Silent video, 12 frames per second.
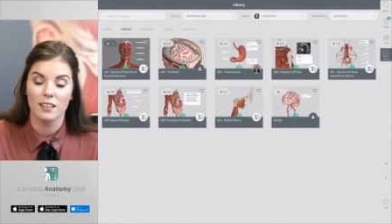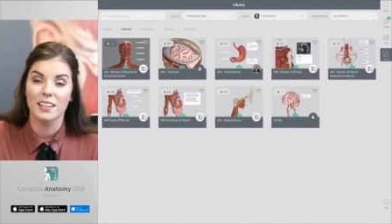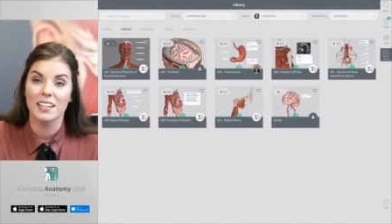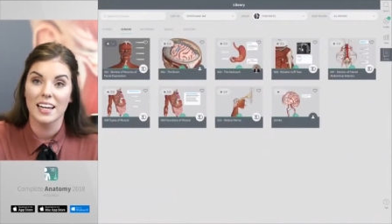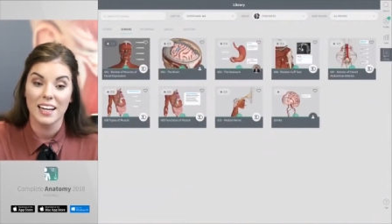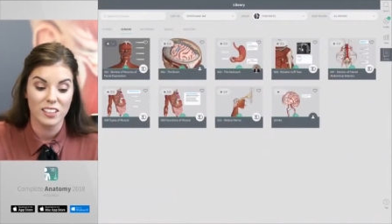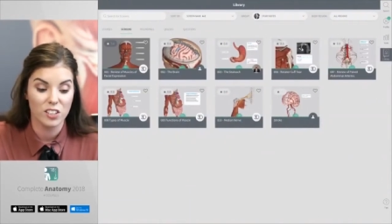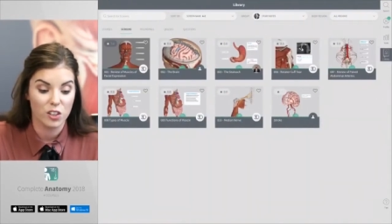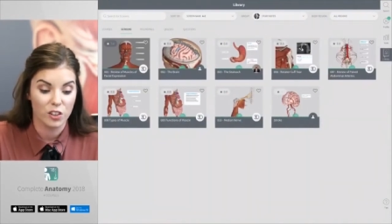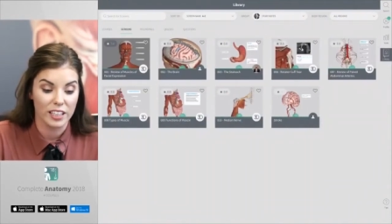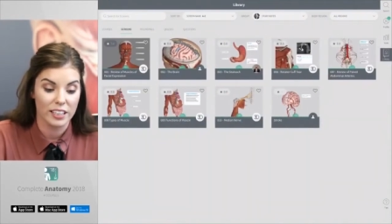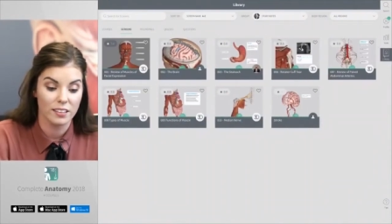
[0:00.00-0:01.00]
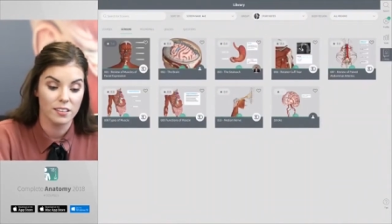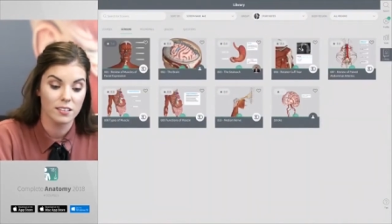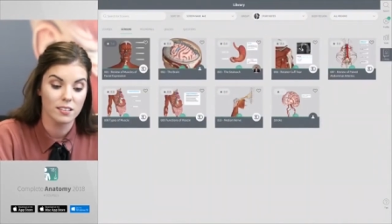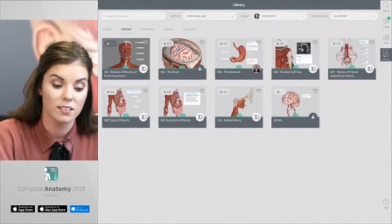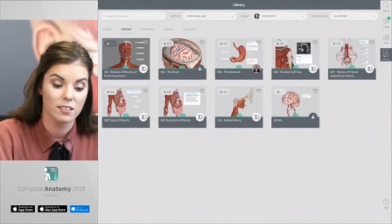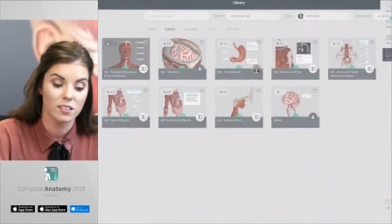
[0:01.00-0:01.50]
The next screen
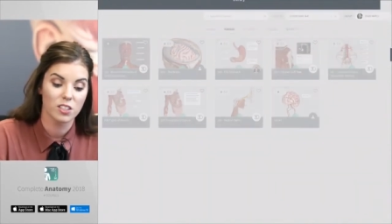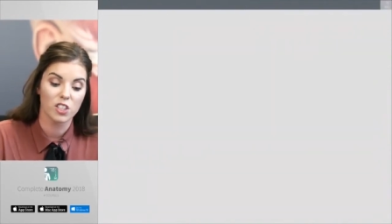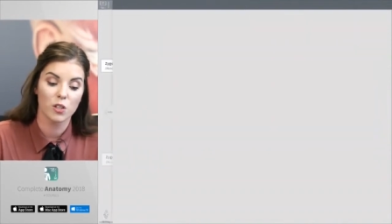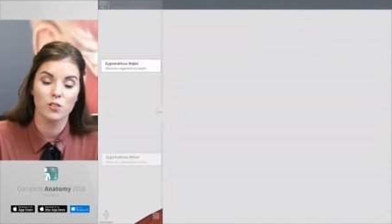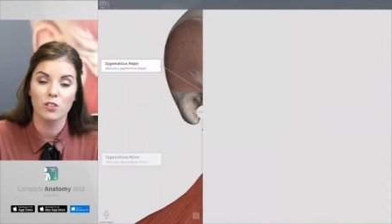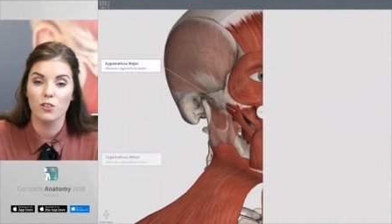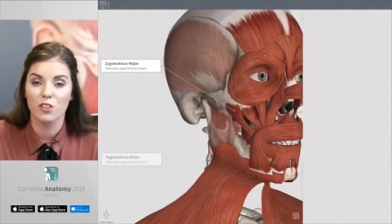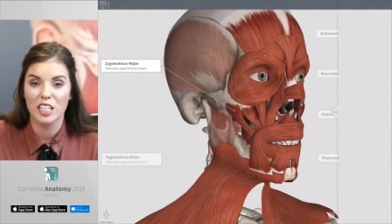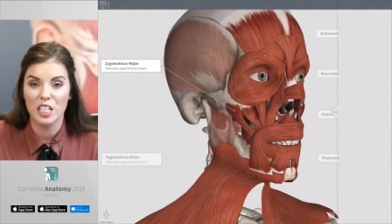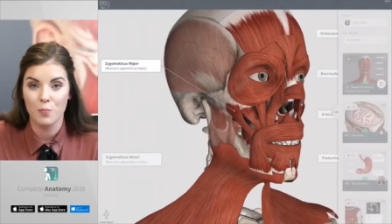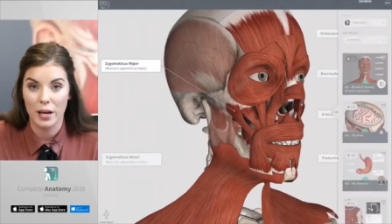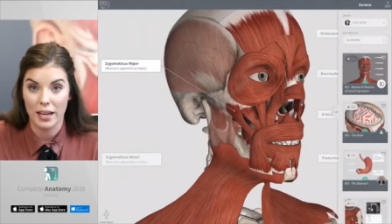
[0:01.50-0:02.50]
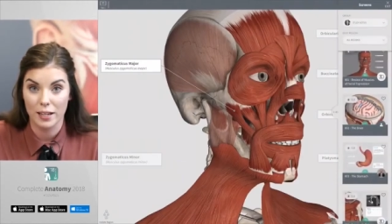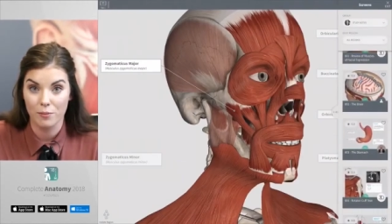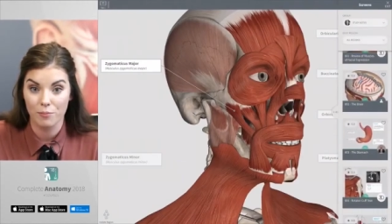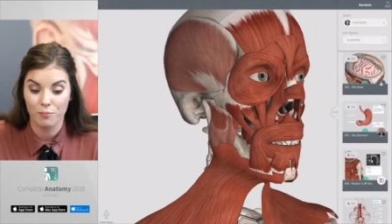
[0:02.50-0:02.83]
shows the 3D pen.